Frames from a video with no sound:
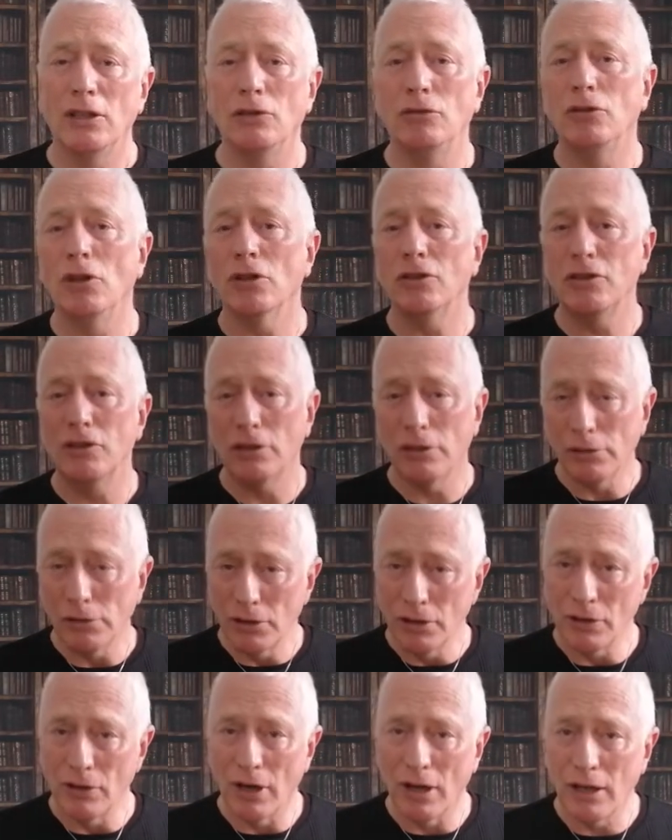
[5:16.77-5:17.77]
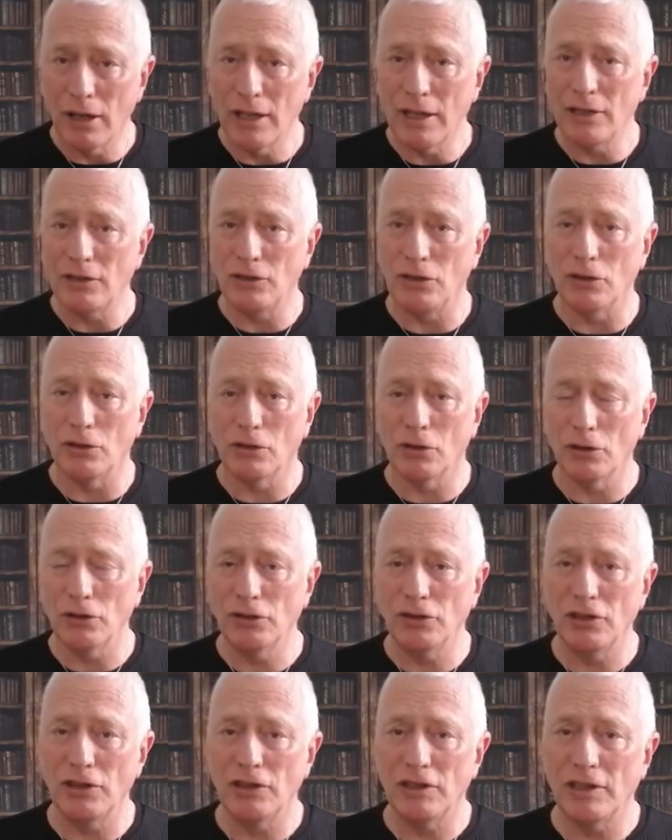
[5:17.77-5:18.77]
dotted all your I's, you
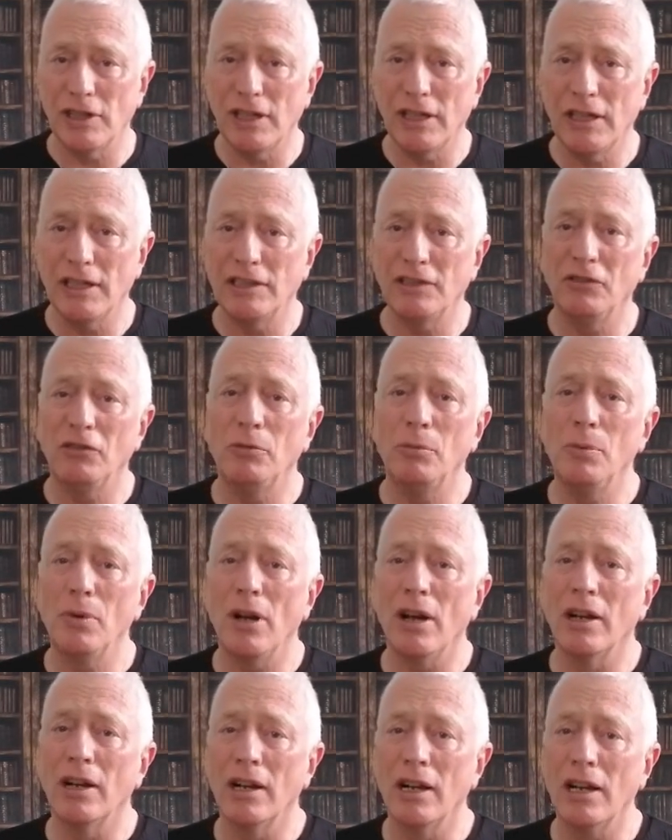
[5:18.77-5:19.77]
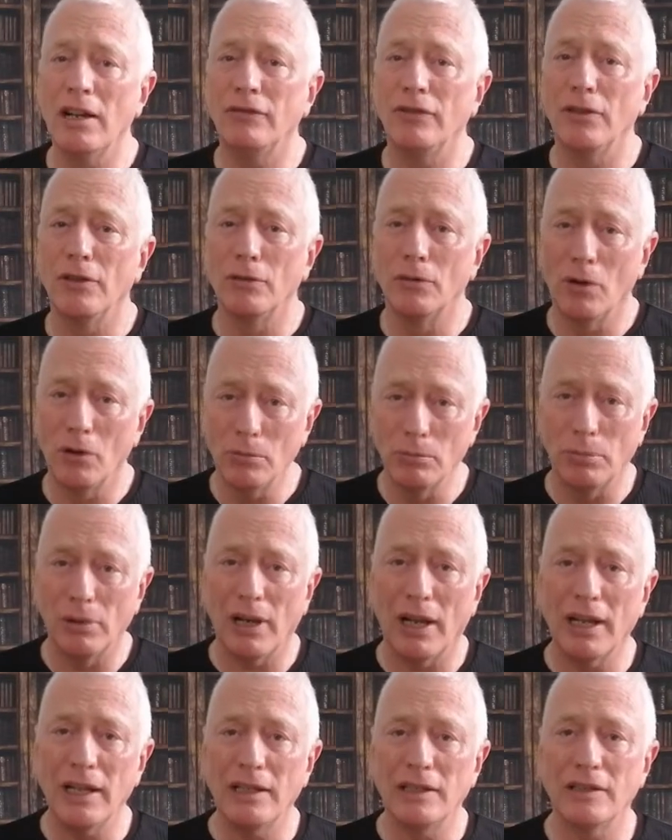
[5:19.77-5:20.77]
crossed your T's. If you put a glyph in the wrong
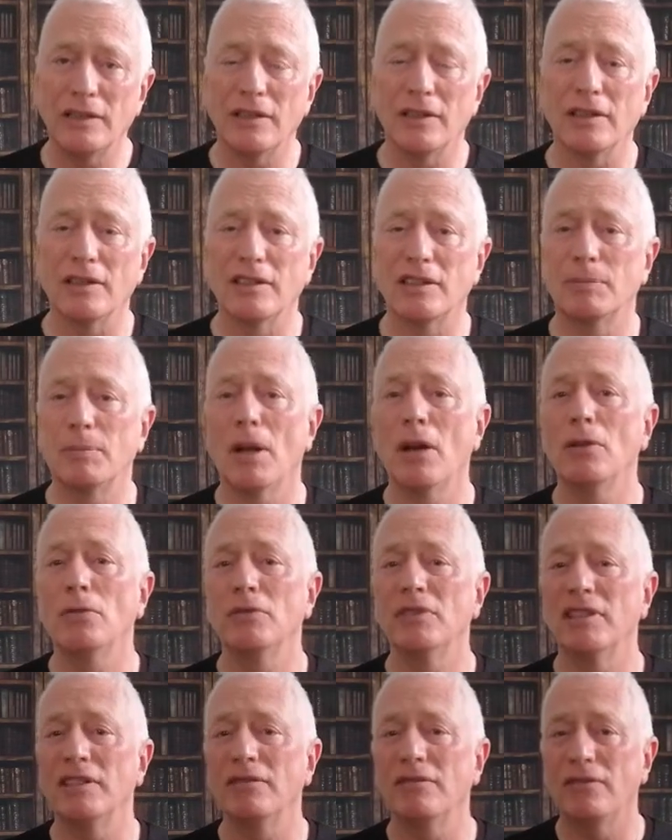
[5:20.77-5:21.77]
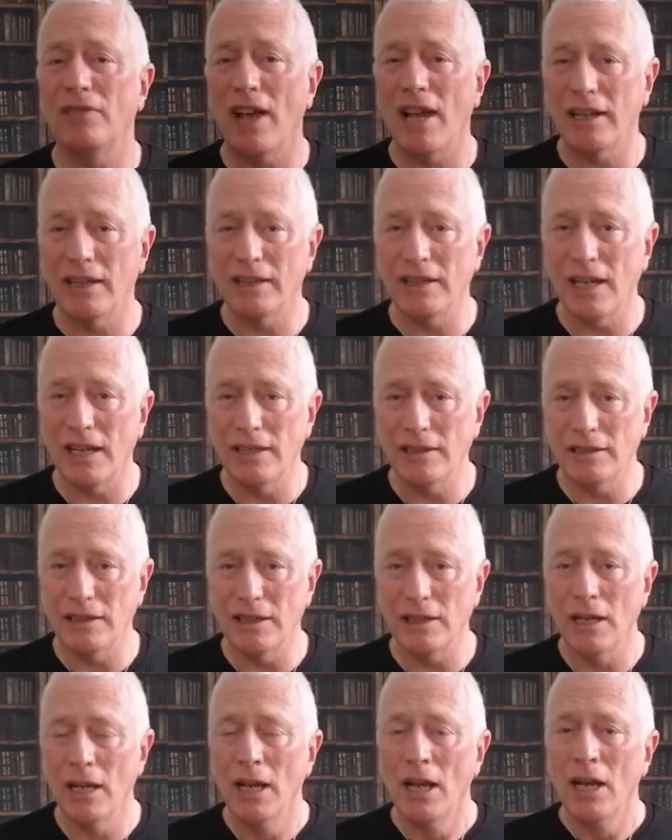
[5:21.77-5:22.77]
place, the spell was
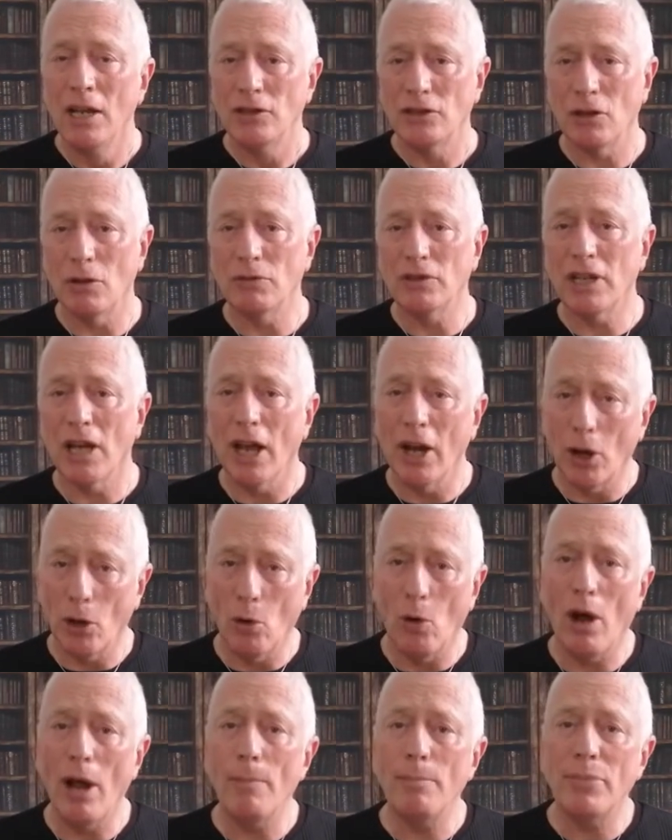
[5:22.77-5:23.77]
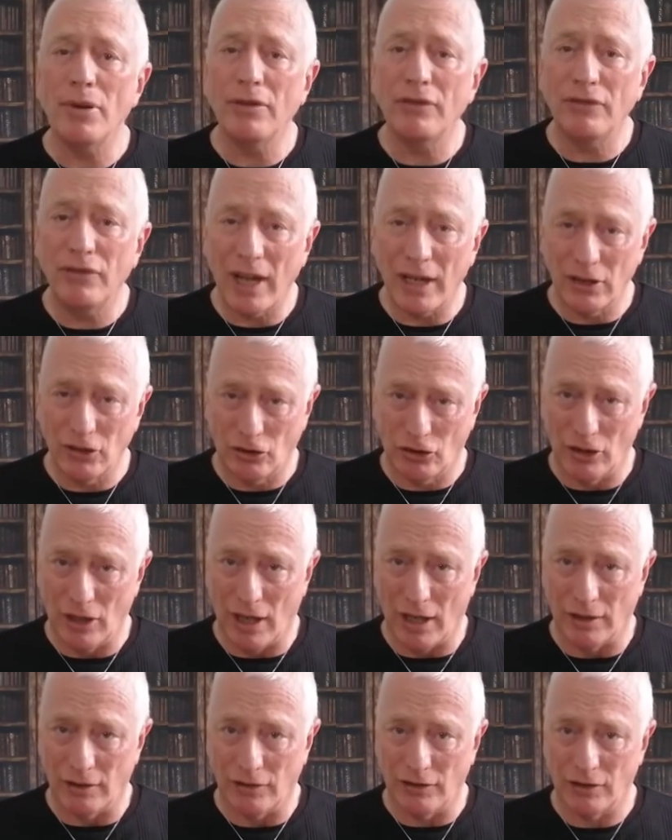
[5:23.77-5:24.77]
invalidated. So it was kind of quite
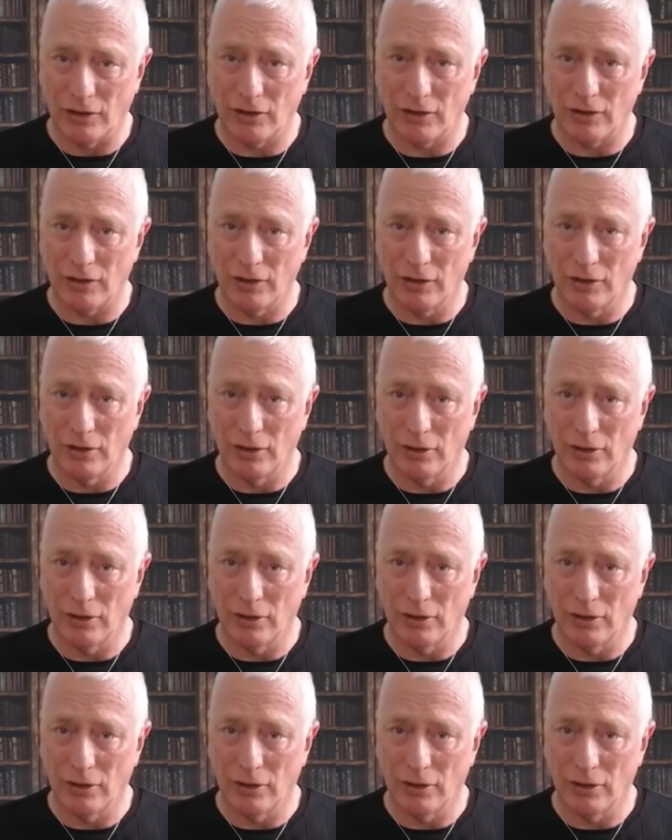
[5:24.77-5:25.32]
perfectionist.